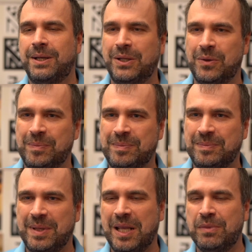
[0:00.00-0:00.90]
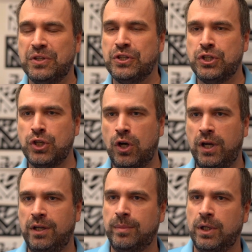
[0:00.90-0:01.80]
Hello, my name is
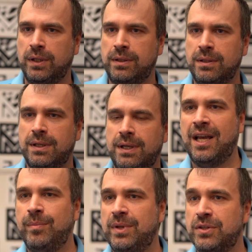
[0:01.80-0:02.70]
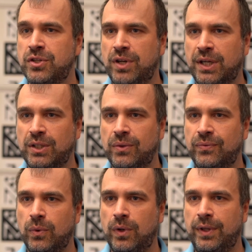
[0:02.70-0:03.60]
Shawn Martin. I'm an instructor
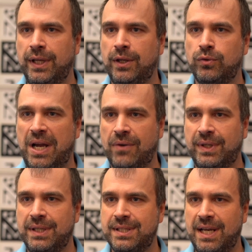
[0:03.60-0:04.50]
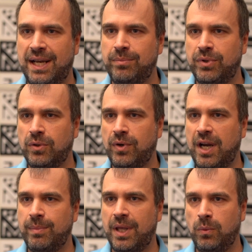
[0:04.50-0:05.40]
for the graphic design
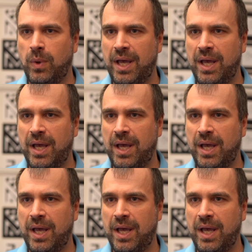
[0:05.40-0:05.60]
program and